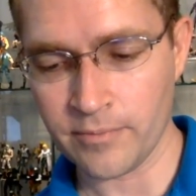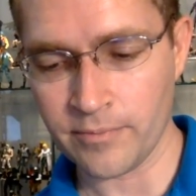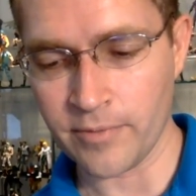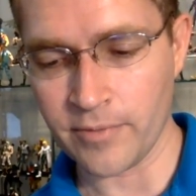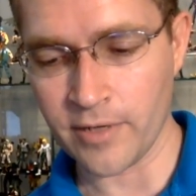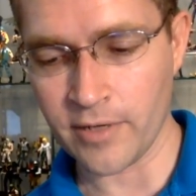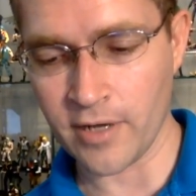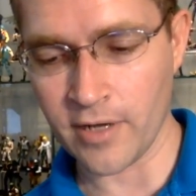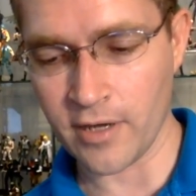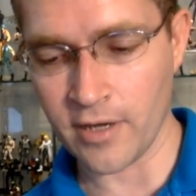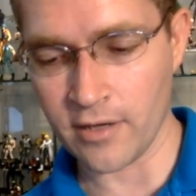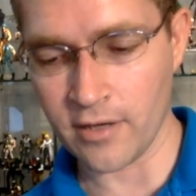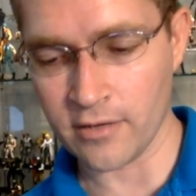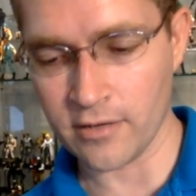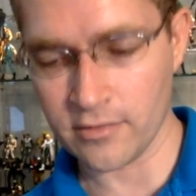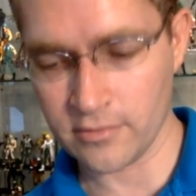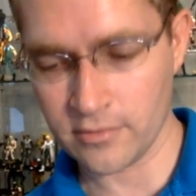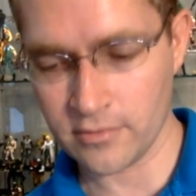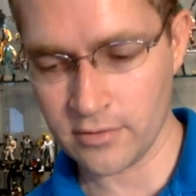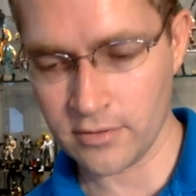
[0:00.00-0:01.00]
But all
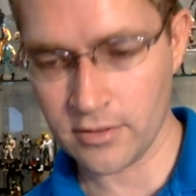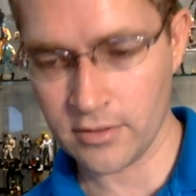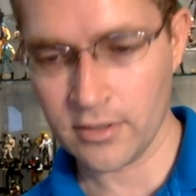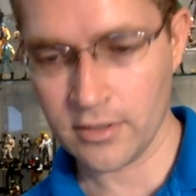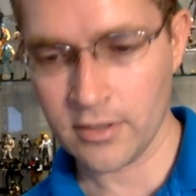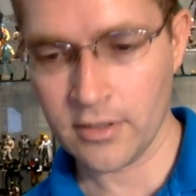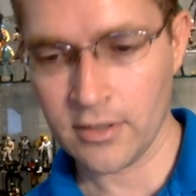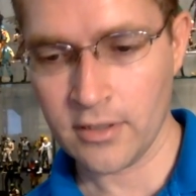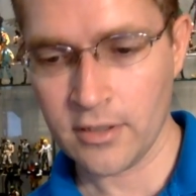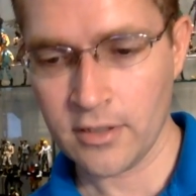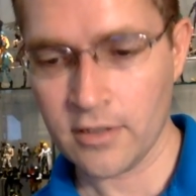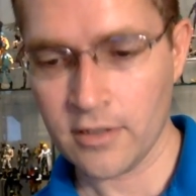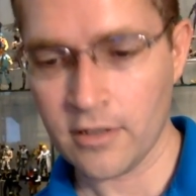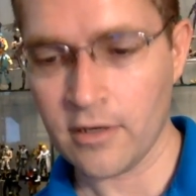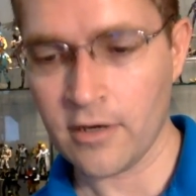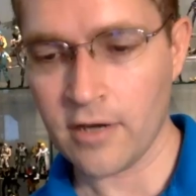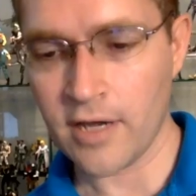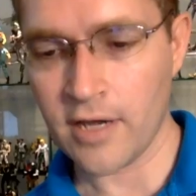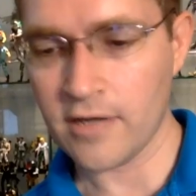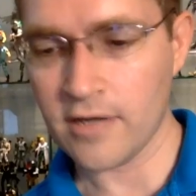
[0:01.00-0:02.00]

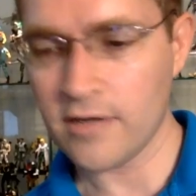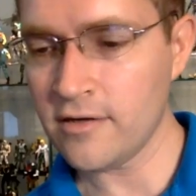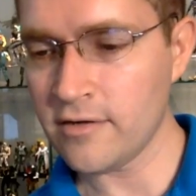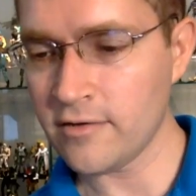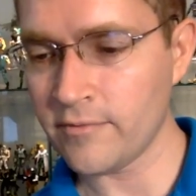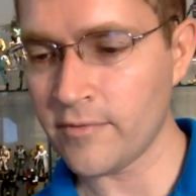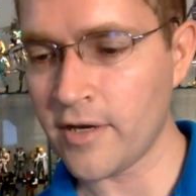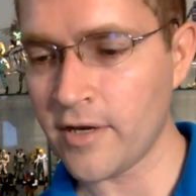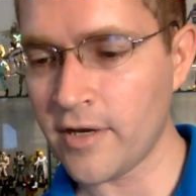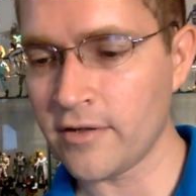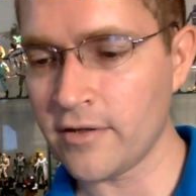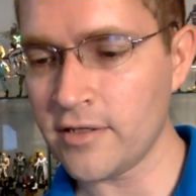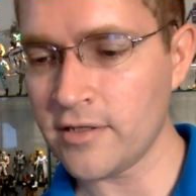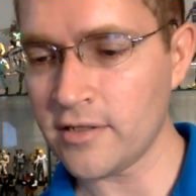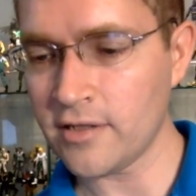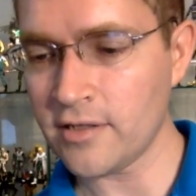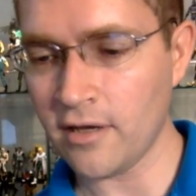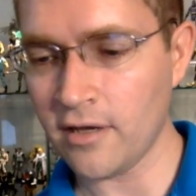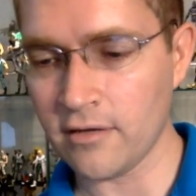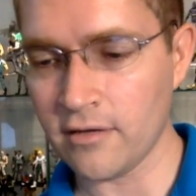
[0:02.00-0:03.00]
right, here. Wow, this
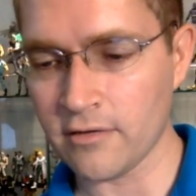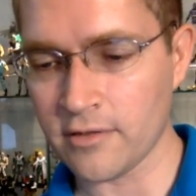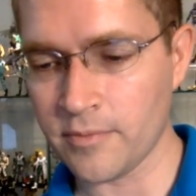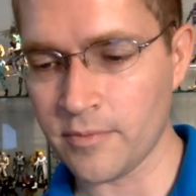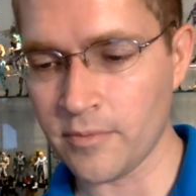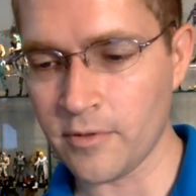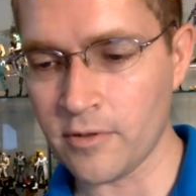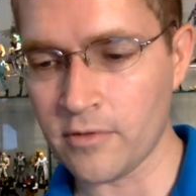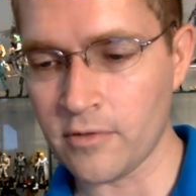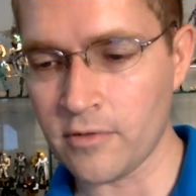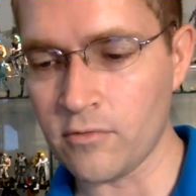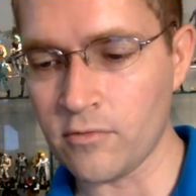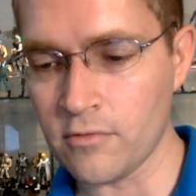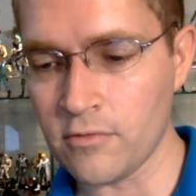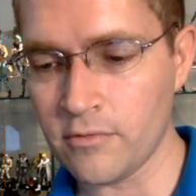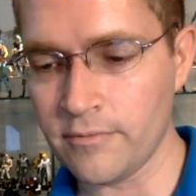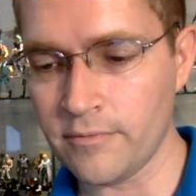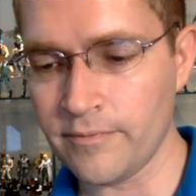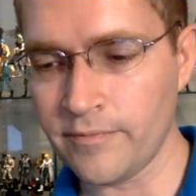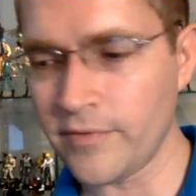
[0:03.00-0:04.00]
guy looks pretty
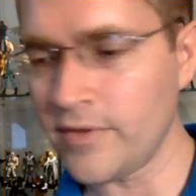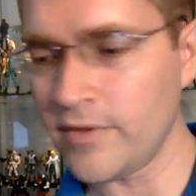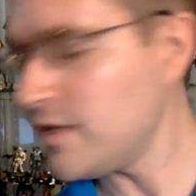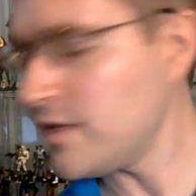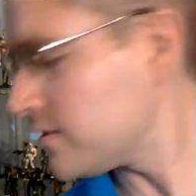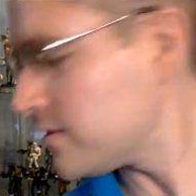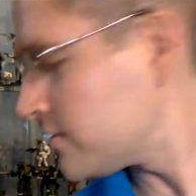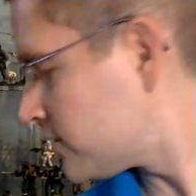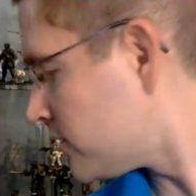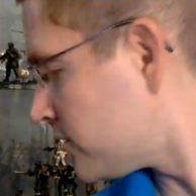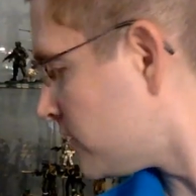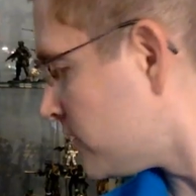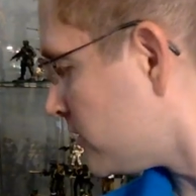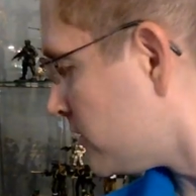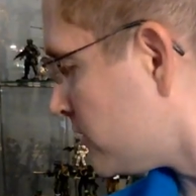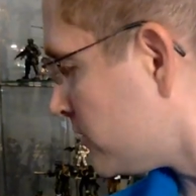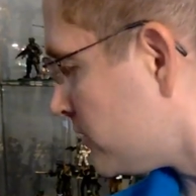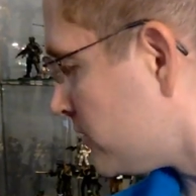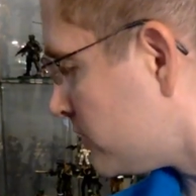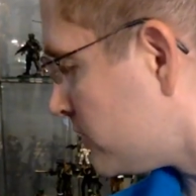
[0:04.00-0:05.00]
cool. This
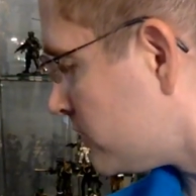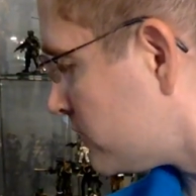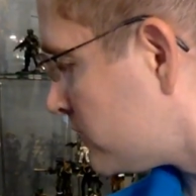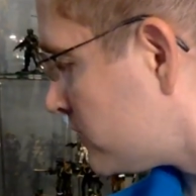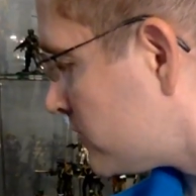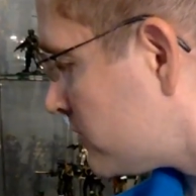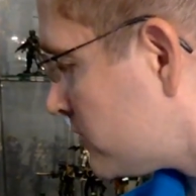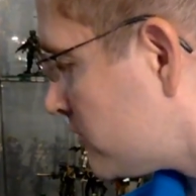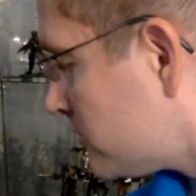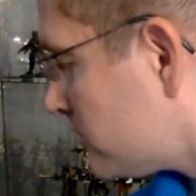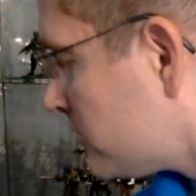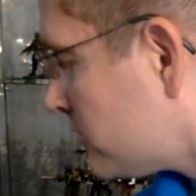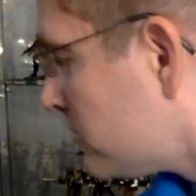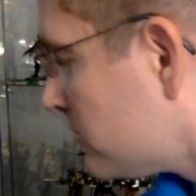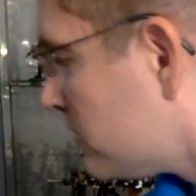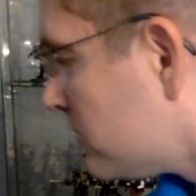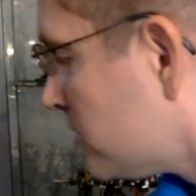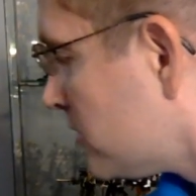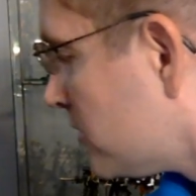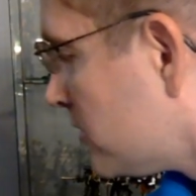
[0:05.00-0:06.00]
is
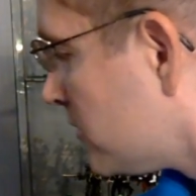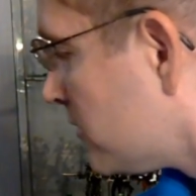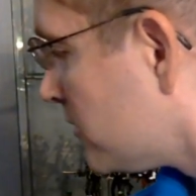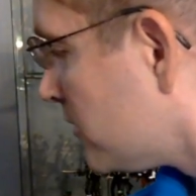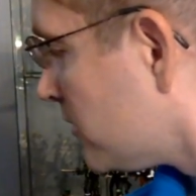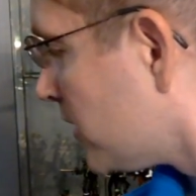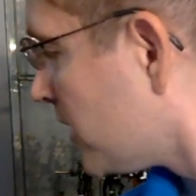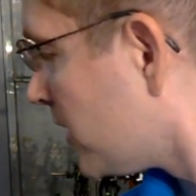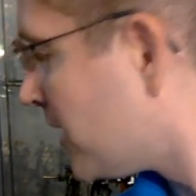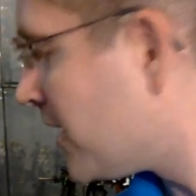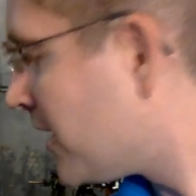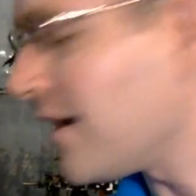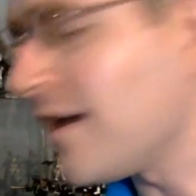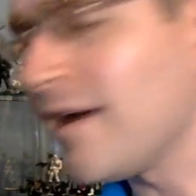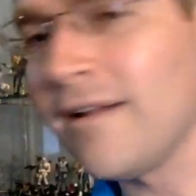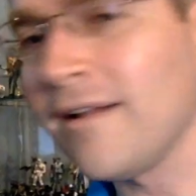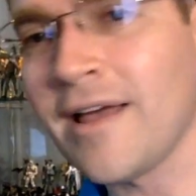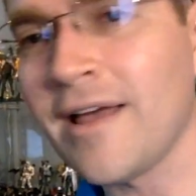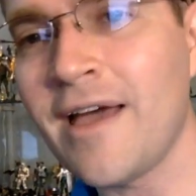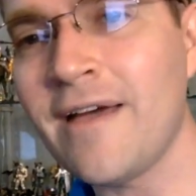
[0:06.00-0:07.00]

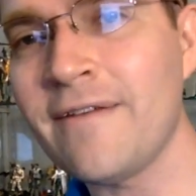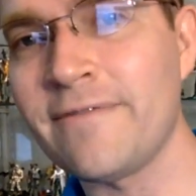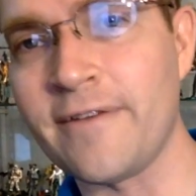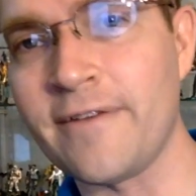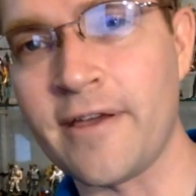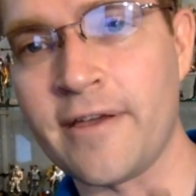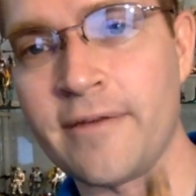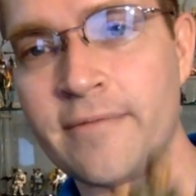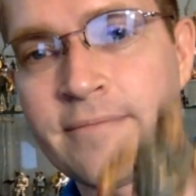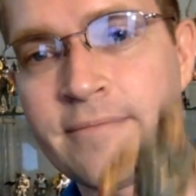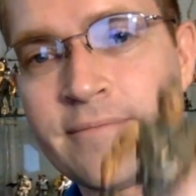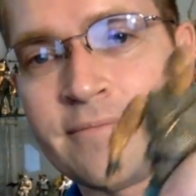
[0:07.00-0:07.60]
El Jefe.